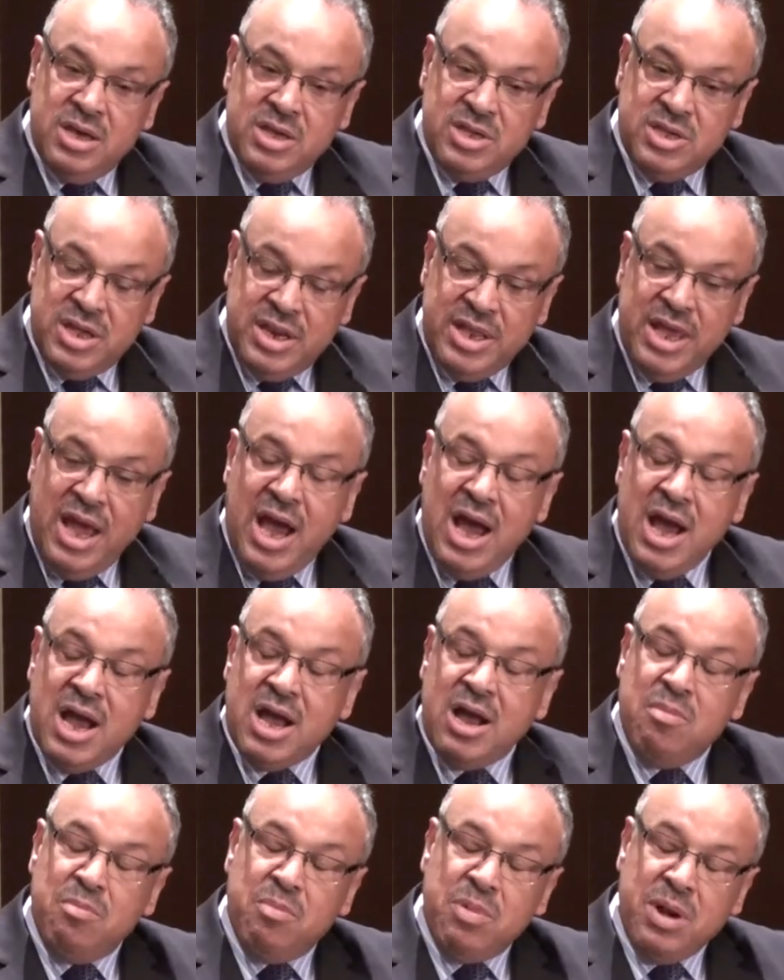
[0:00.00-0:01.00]
Sharia
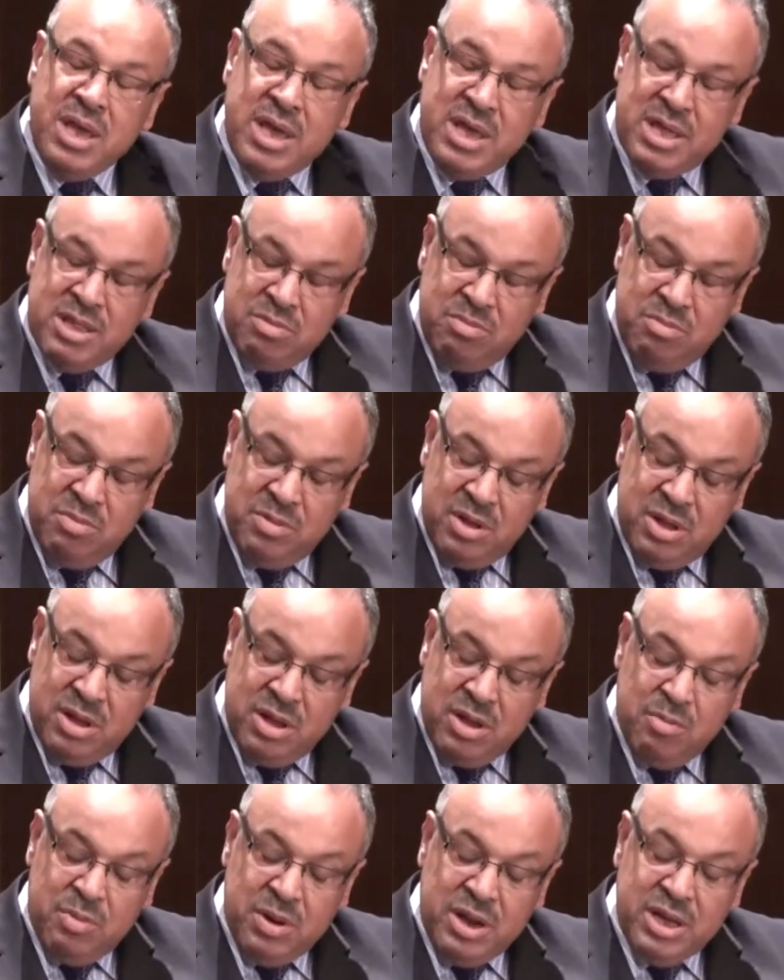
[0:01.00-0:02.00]

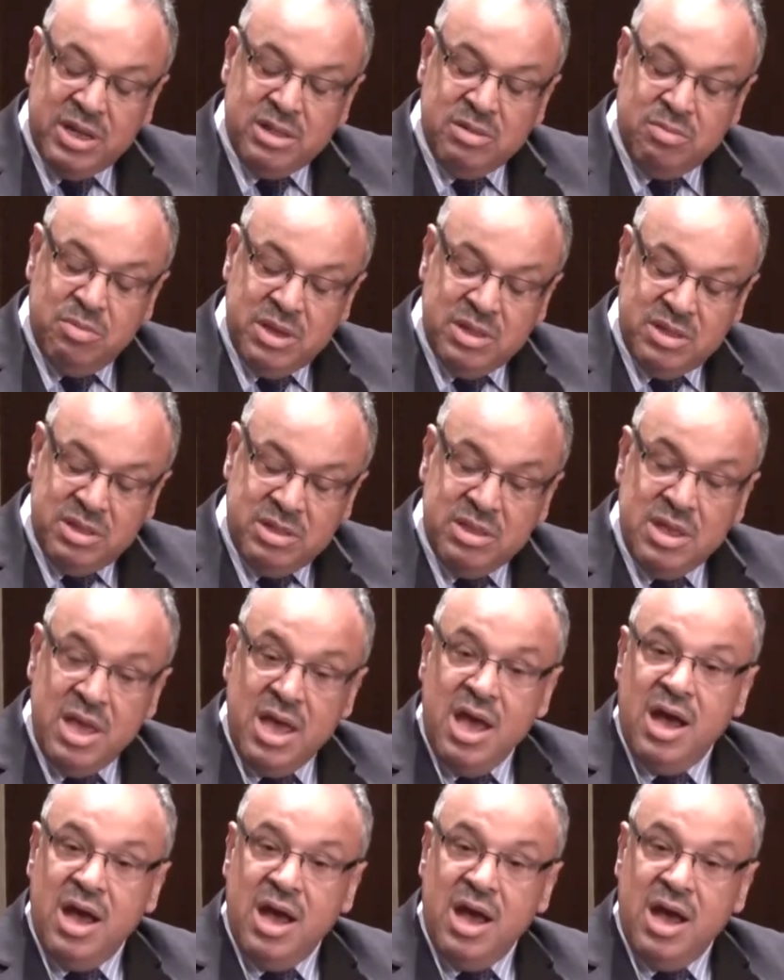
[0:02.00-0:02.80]
compliant basis,